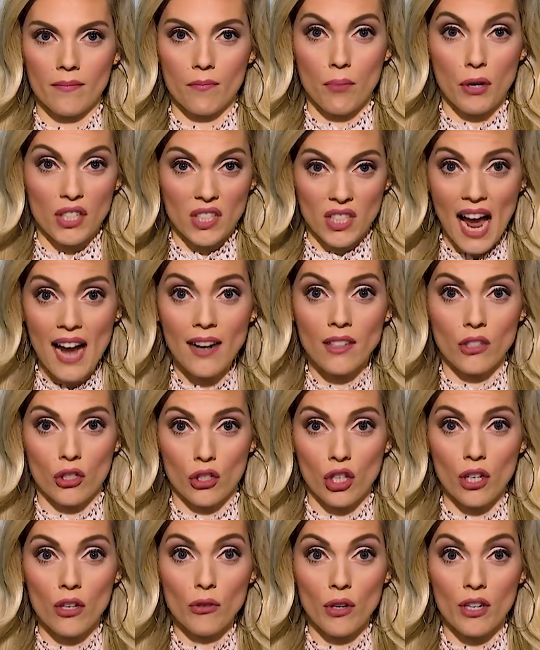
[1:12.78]
Protect
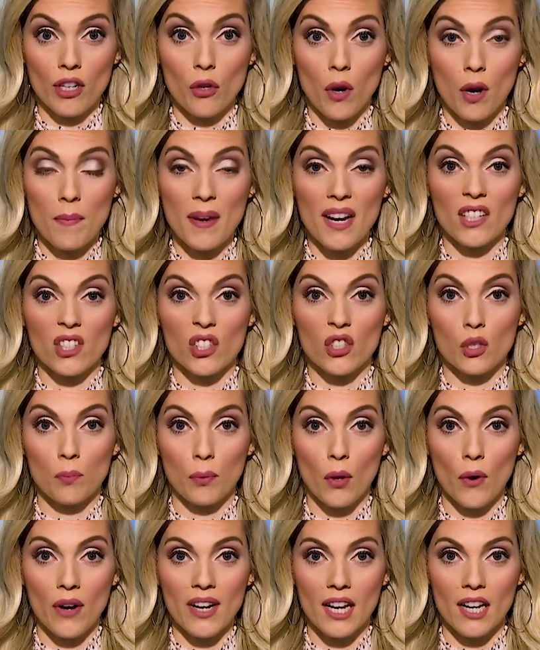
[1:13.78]
children who are being
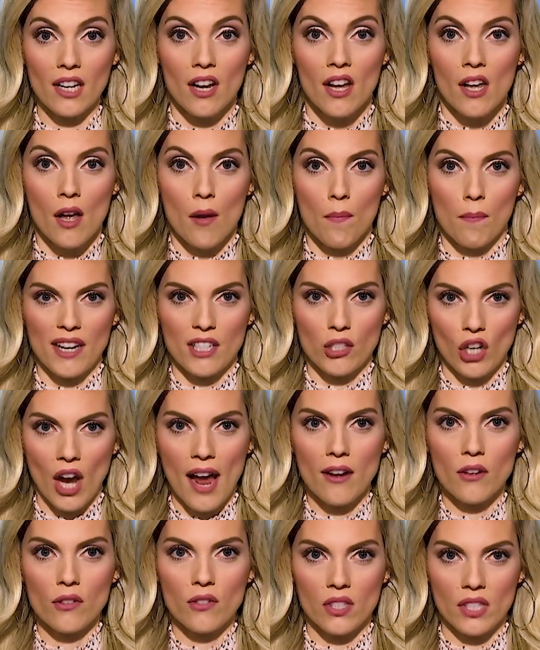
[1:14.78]
exploited by
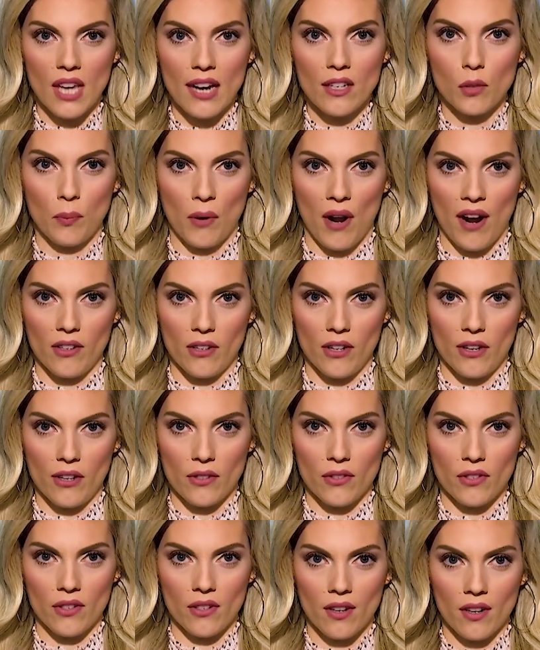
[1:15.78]
child sex
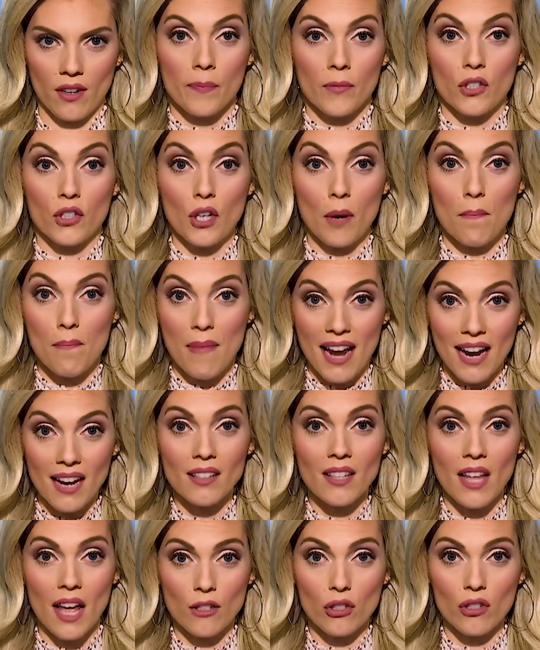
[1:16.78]
predators.
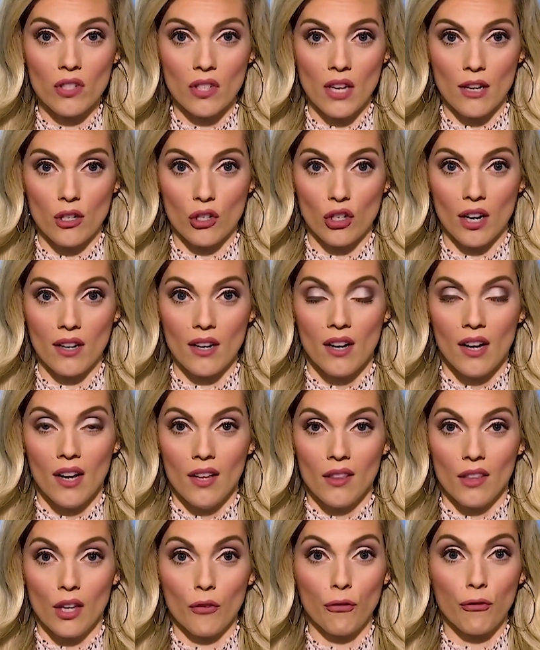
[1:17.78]
Demand legislation
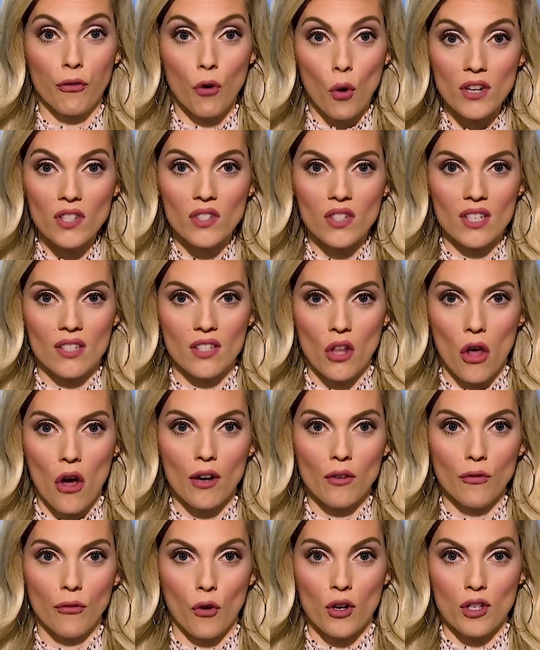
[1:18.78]
that forces
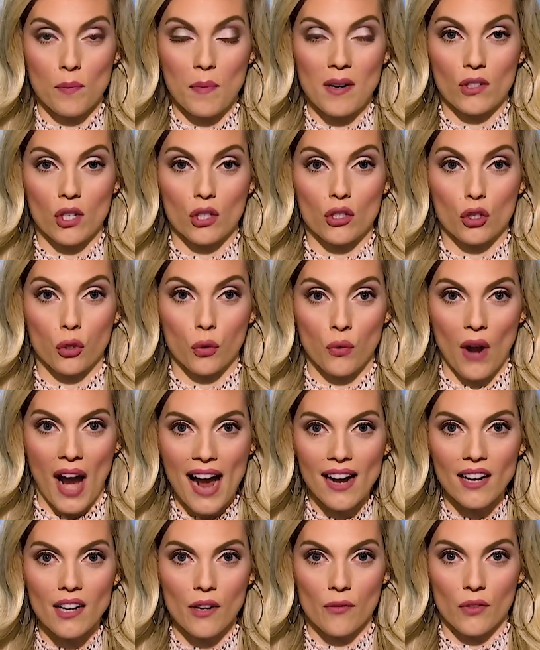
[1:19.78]
law enforcement to
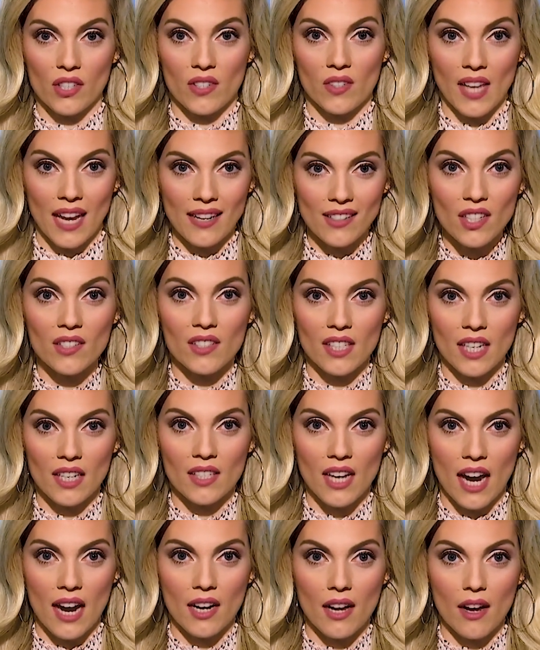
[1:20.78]
track the sentencing
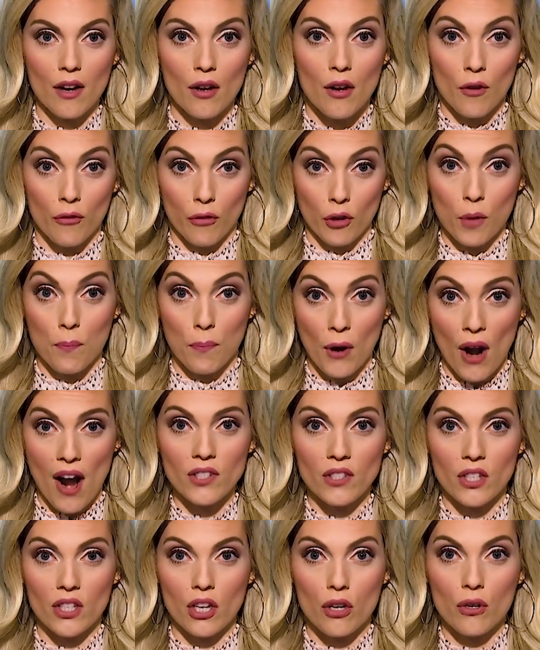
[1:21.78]
data for the
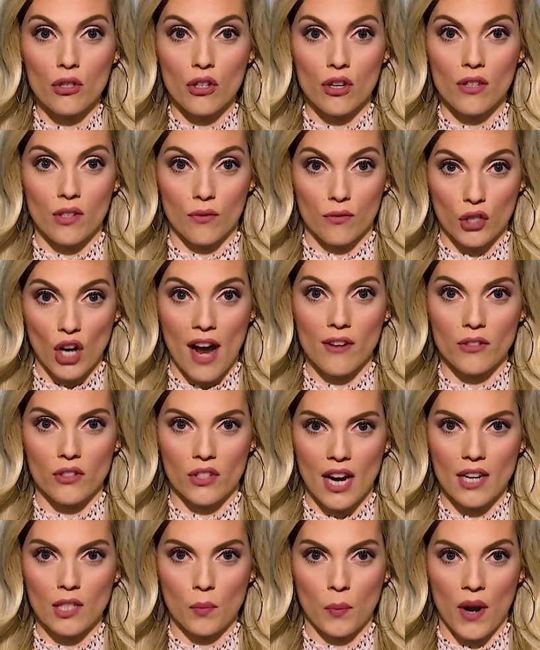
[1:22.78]
prosecutions of child
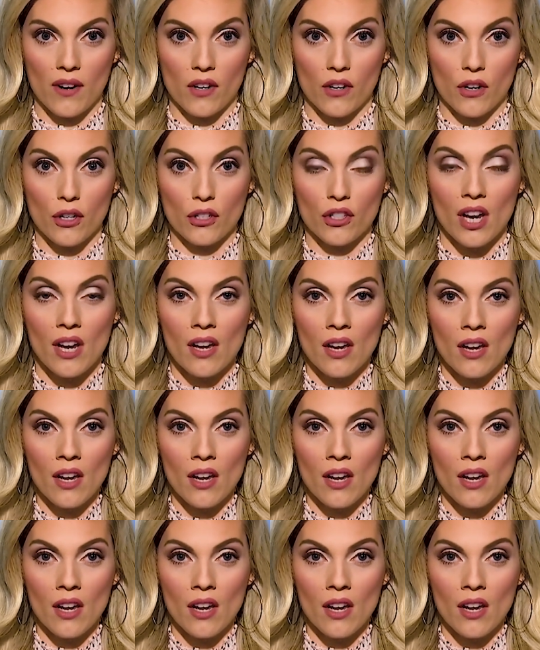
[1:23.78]
sex predators,